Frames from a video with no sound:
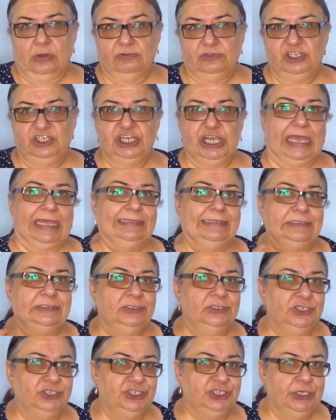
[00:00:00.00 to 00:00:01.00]

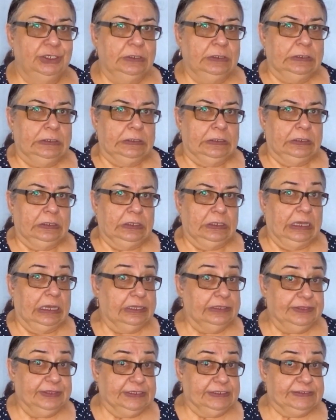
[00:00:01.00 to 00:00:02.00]
challenge
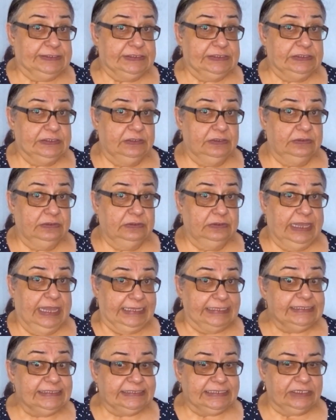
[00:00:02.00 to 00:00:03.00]
others,
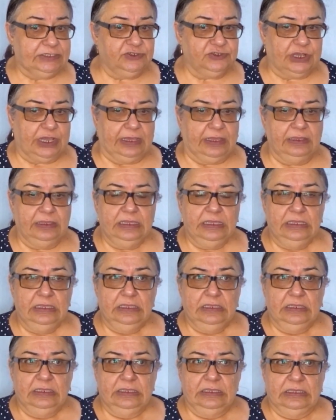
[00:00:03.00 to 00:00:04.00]
etc.,
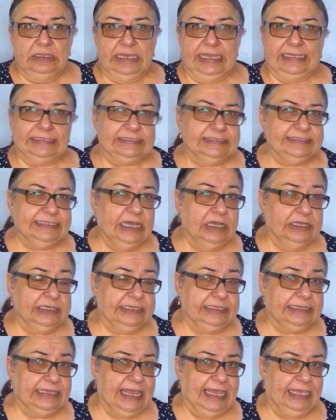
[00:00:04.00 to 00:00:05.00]
in the
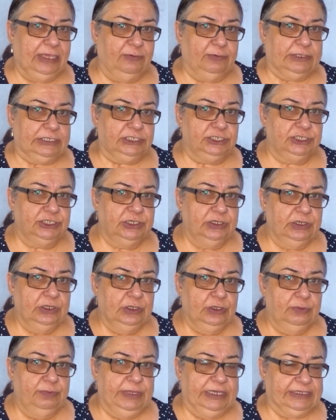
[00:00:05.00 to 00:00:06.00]
target language?
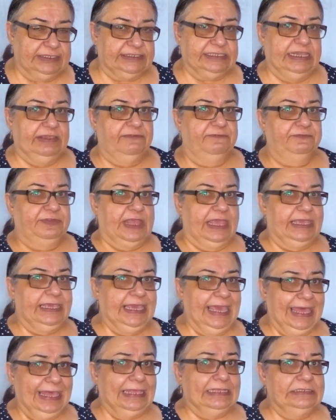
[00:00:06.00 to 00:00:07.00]
Because if they
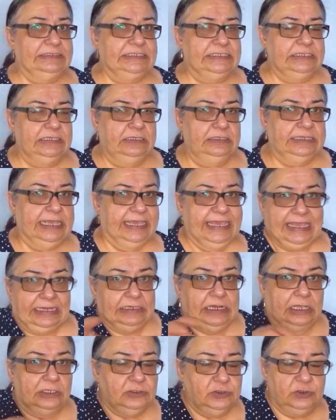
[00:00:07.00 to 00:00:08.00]
can't, they
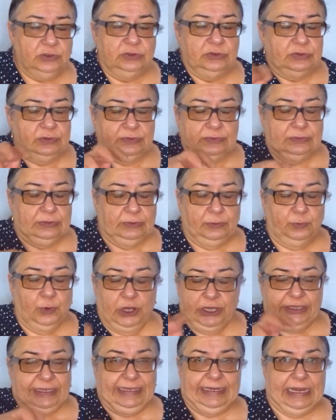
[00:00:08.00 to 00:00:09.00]
cannot
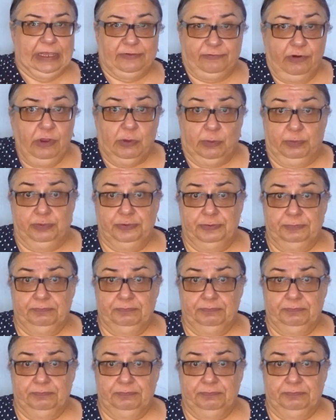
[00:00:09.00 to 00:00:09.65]
work in a group.